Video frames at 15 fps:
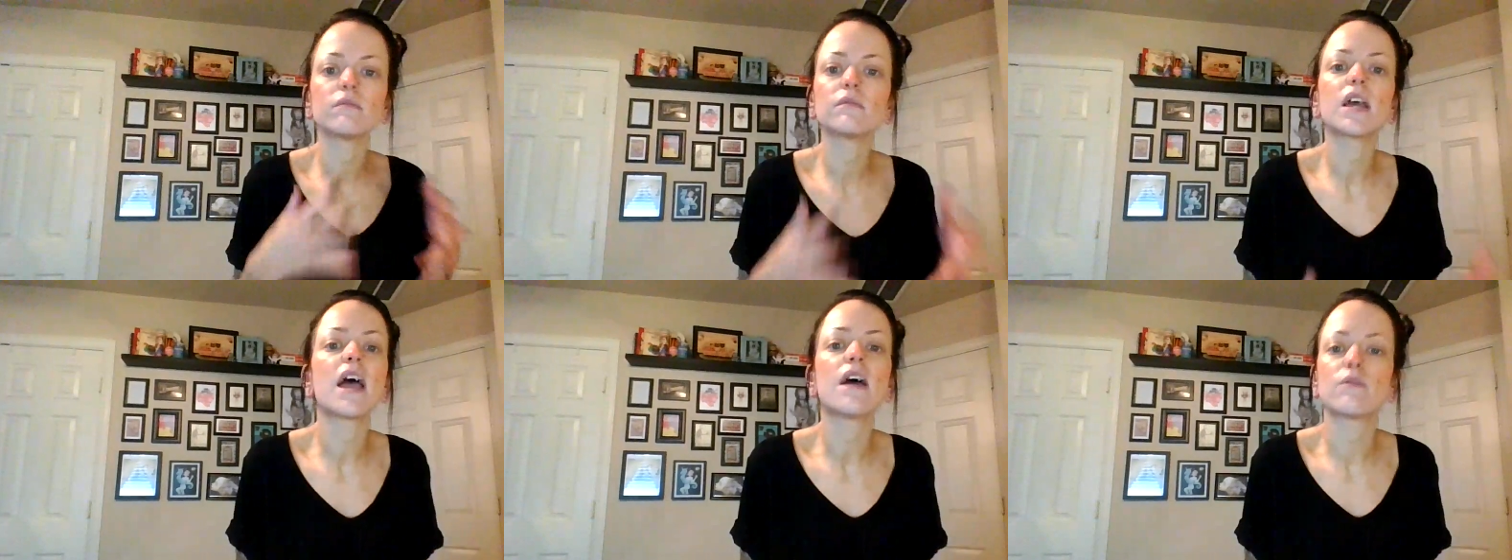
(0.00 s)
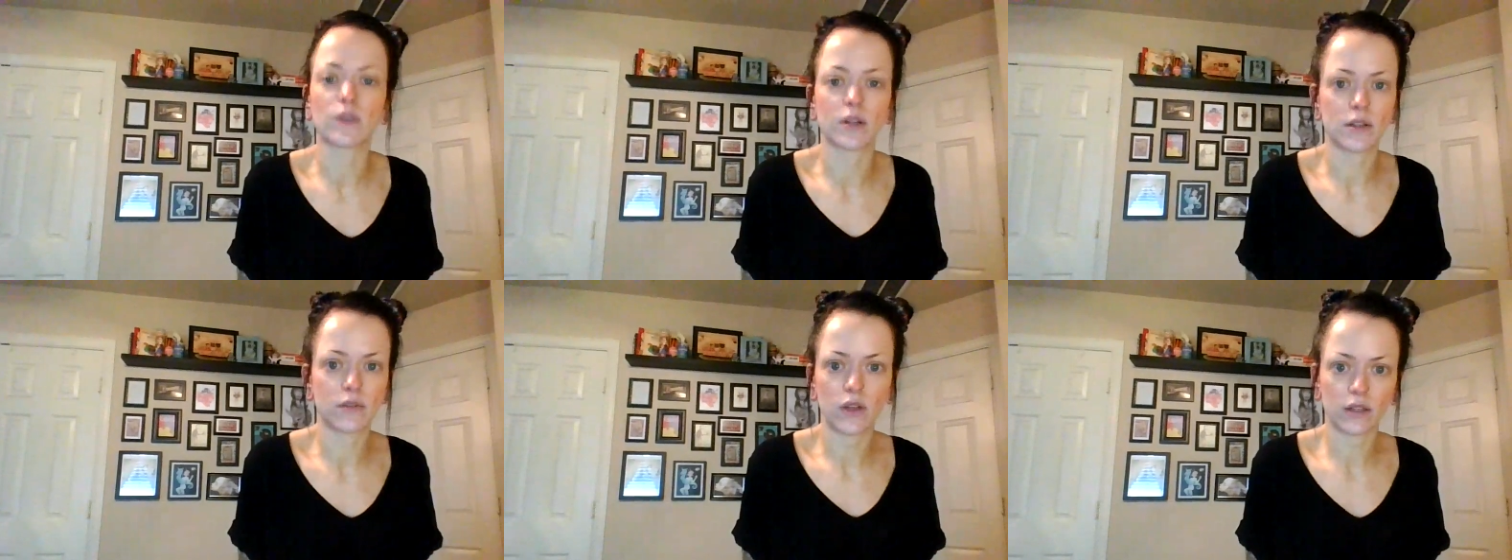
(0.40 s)

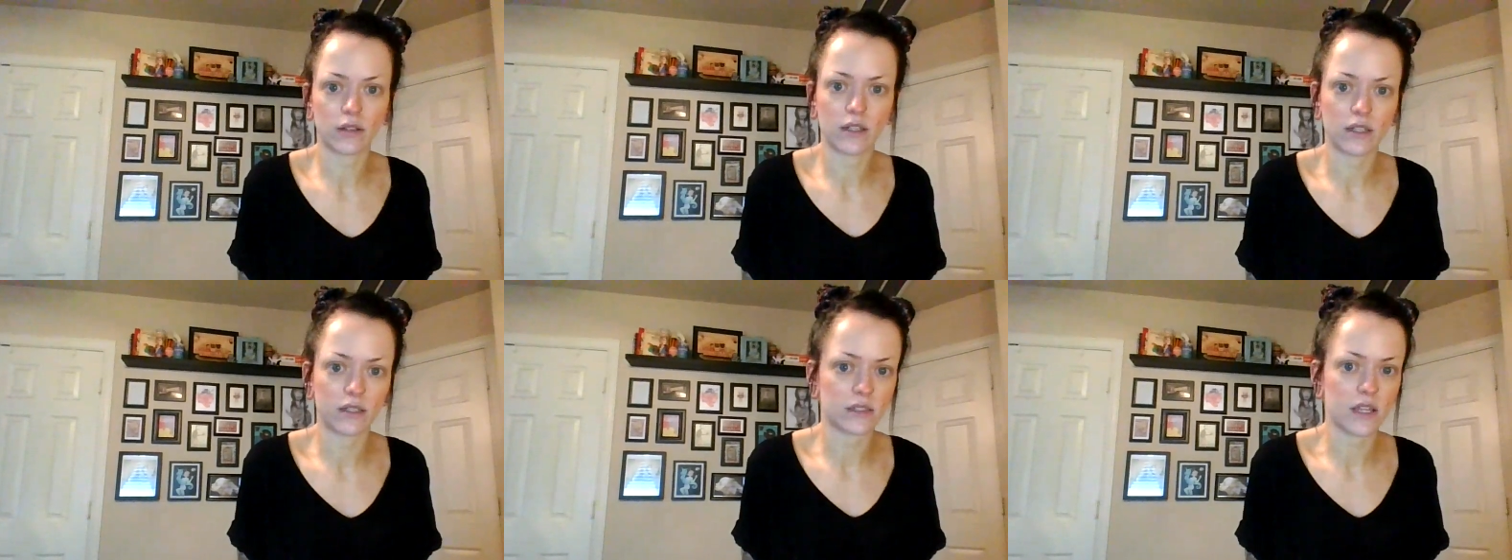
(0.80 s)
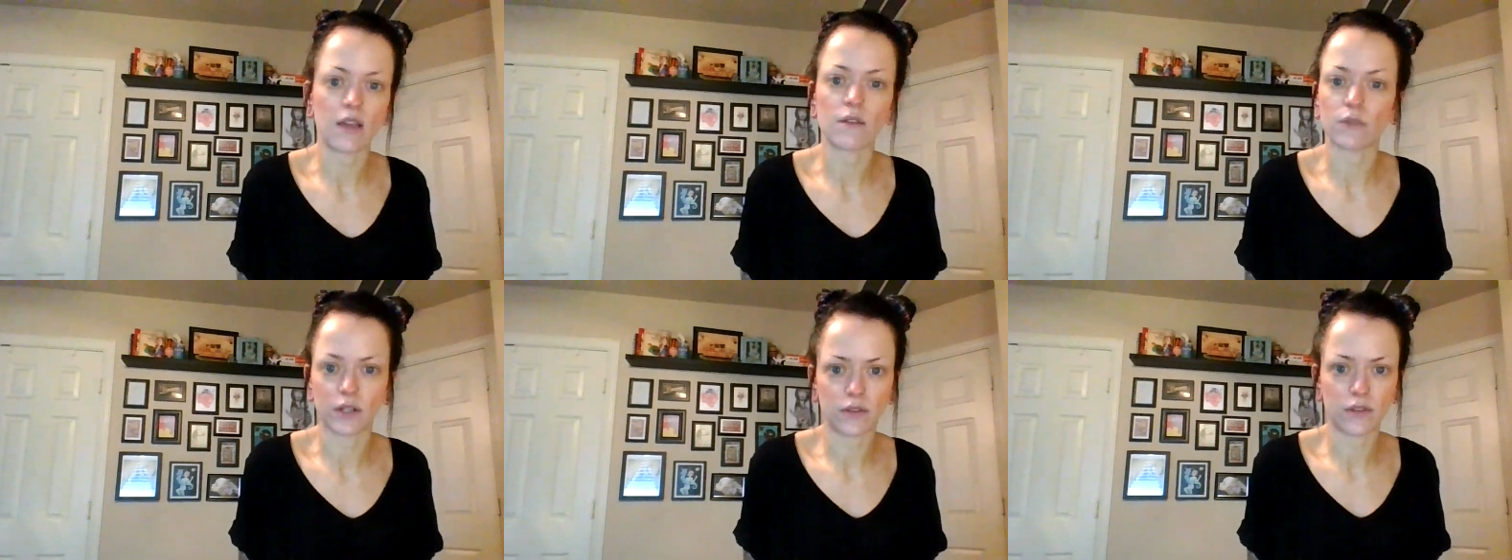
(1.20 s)
everything. It's
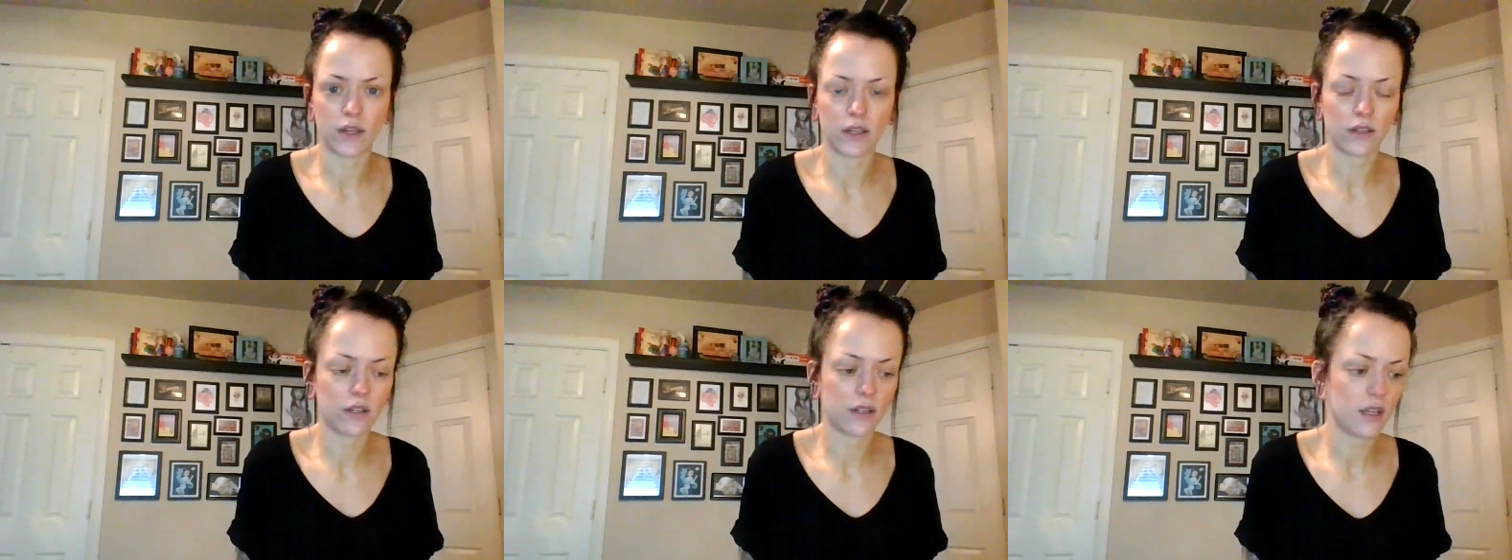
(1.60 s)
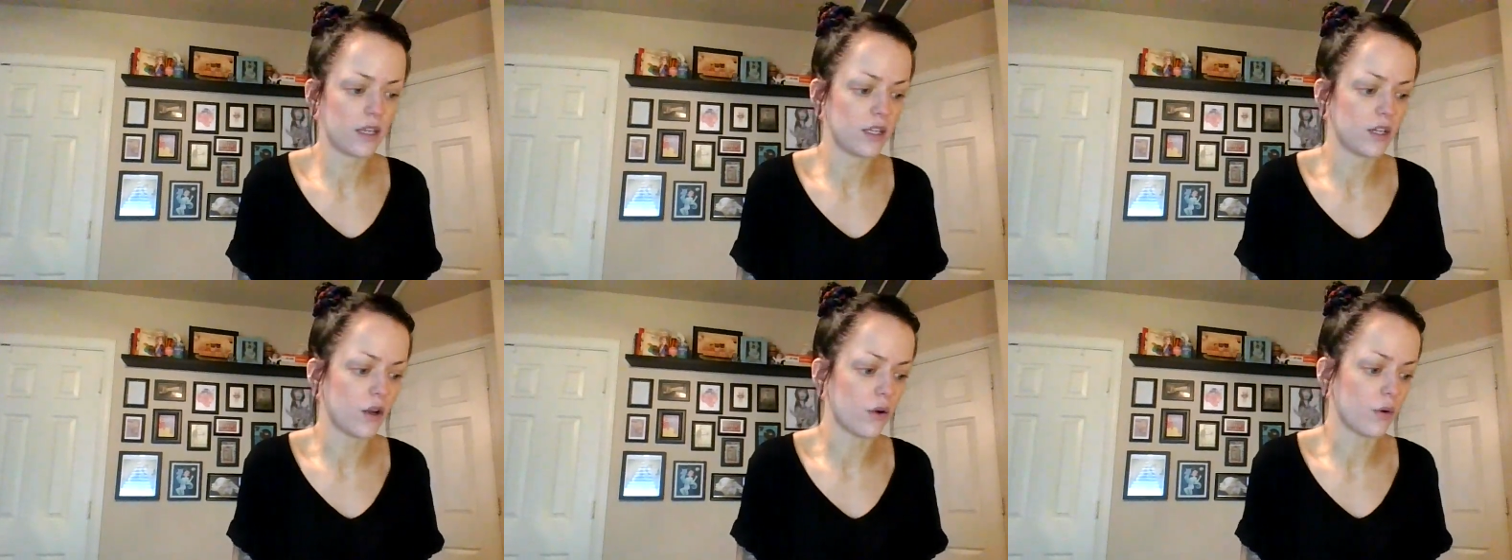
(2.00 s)
everything,
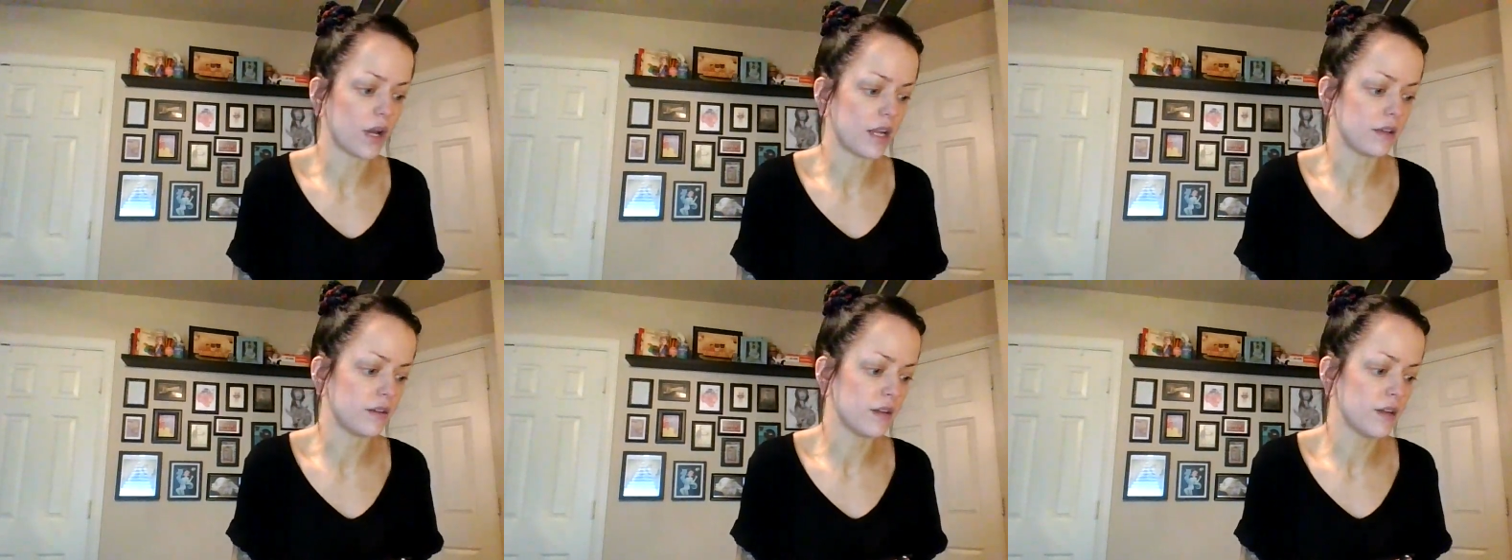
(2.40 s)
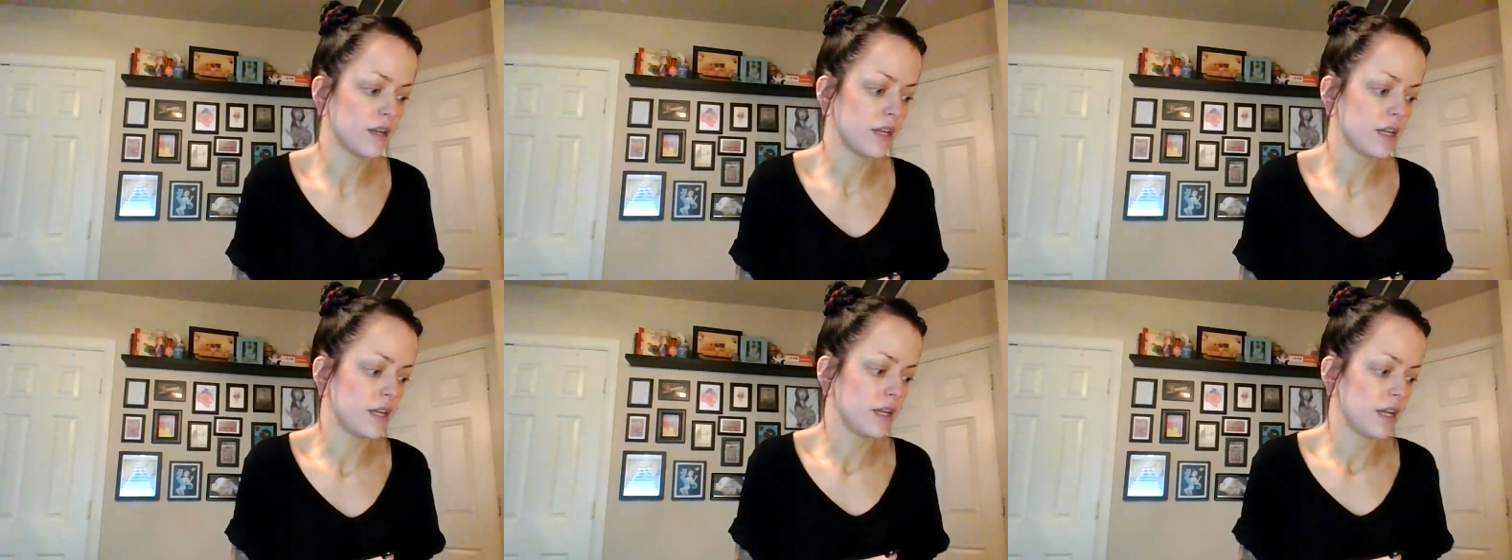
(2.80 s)
and
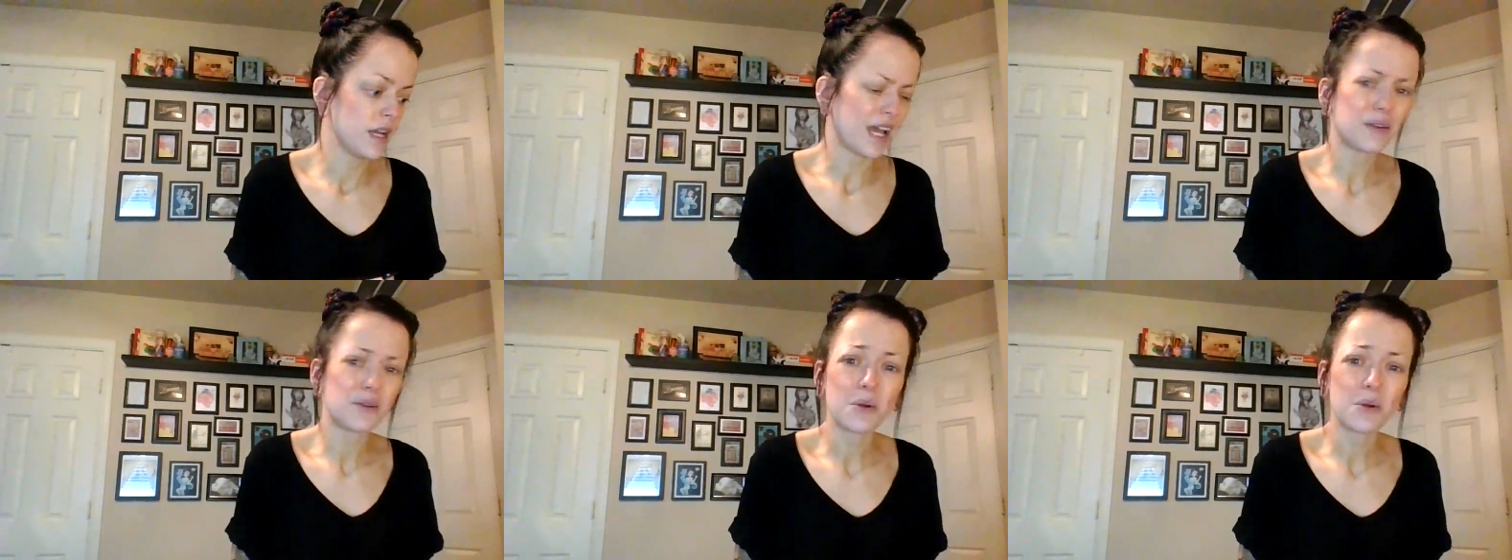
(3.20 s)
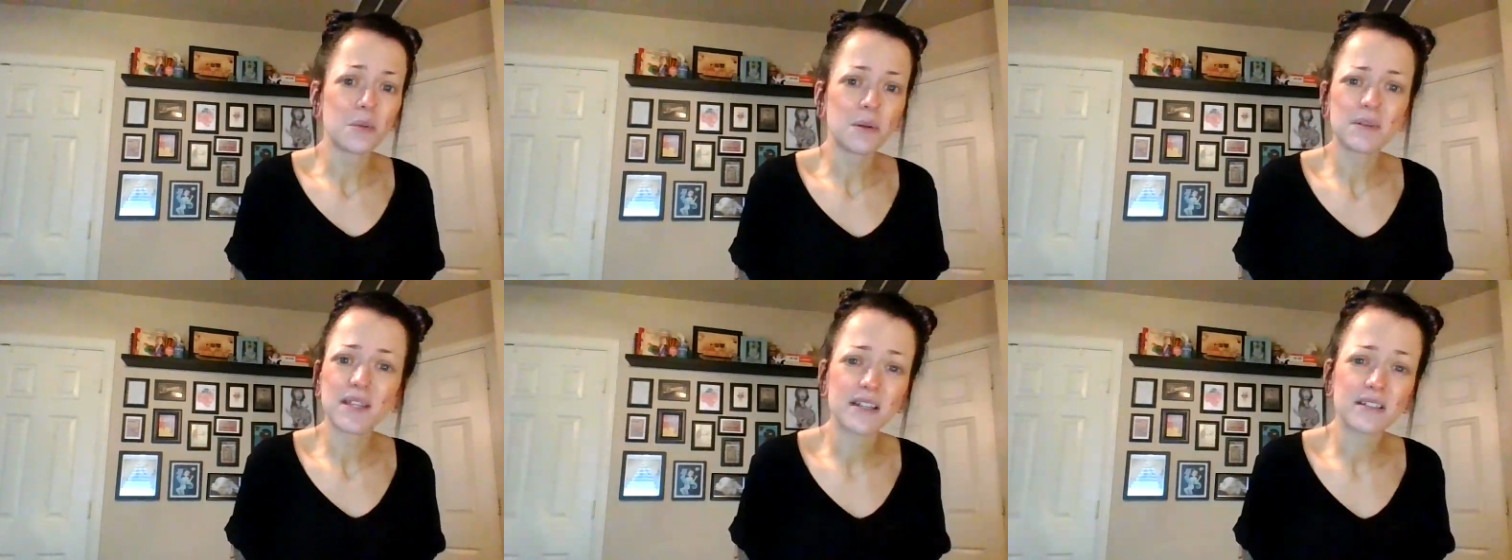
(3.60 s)
I don't know,
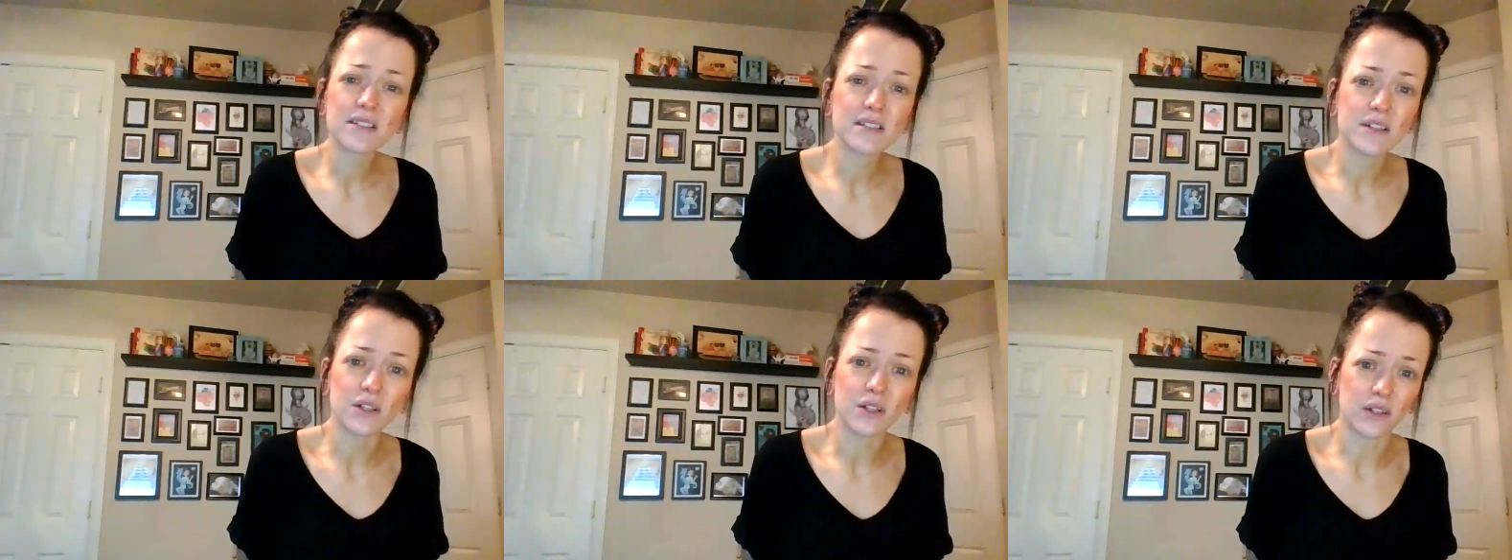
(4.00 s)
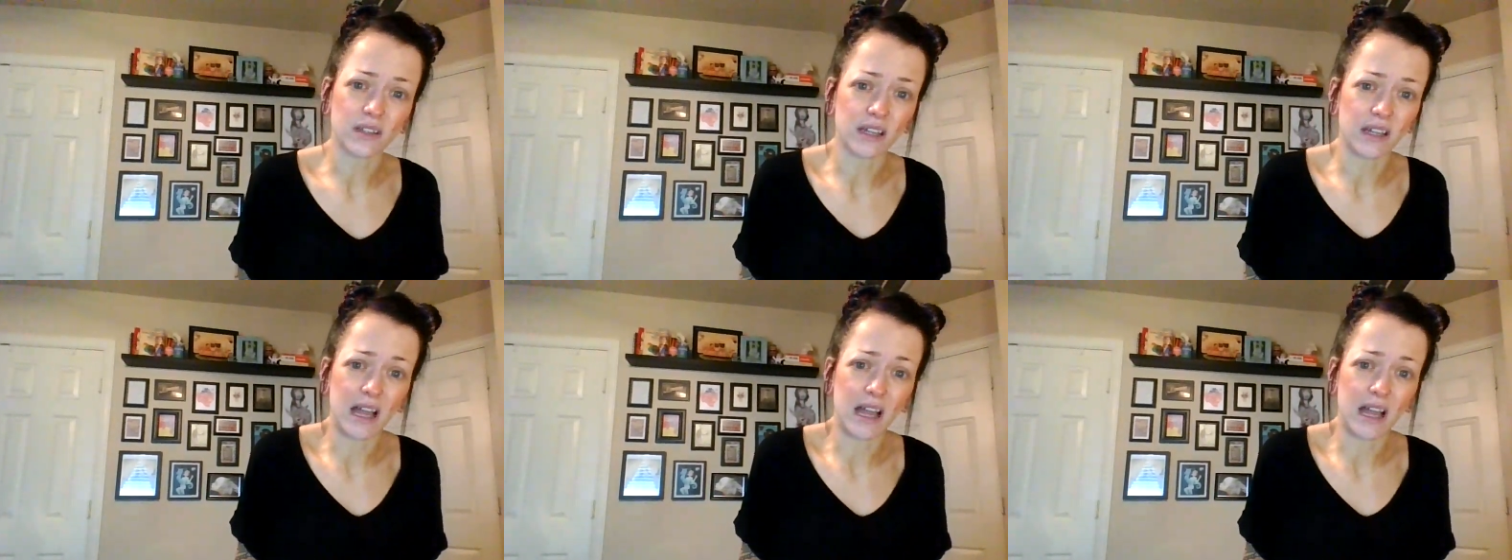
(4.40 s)
maybe that isn't a good thing.